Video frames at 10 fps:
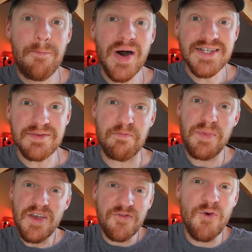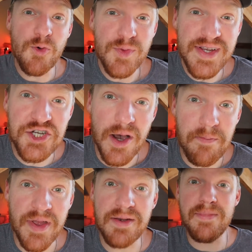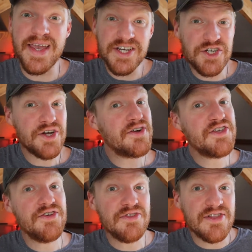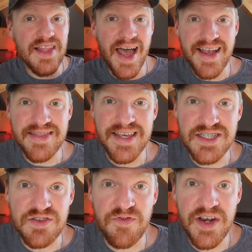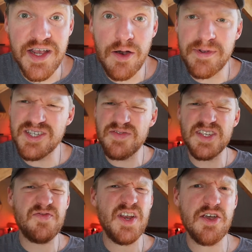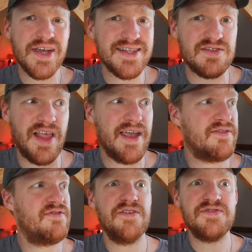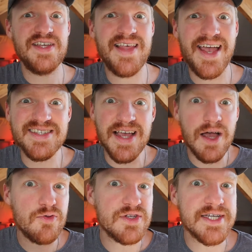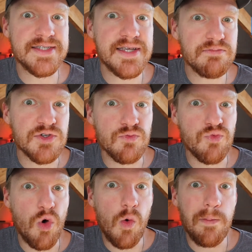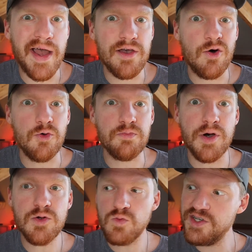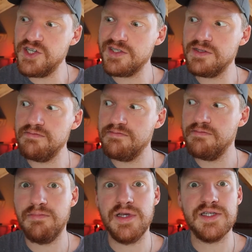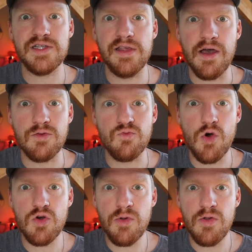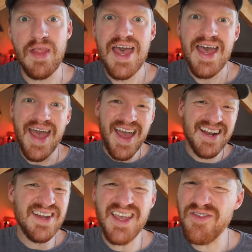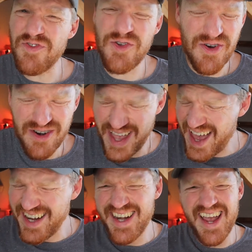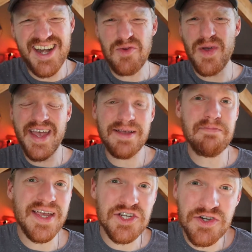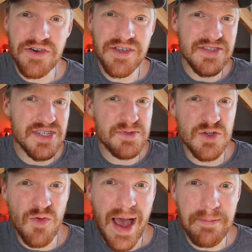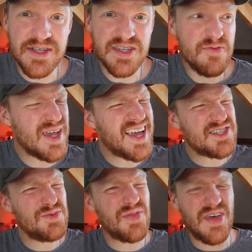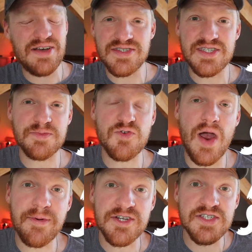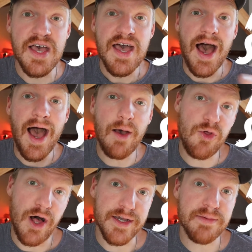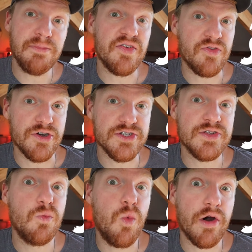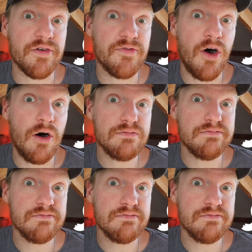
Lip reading: But before we jump in, make sure you like this video, because if this video gets like 50 likes, I will attempt to roll my old boat, which is basically unrollable. And if you're at it anyway, make sure you subscribe, because if we get to 1,000 subscribers, I will huck my first waterfall.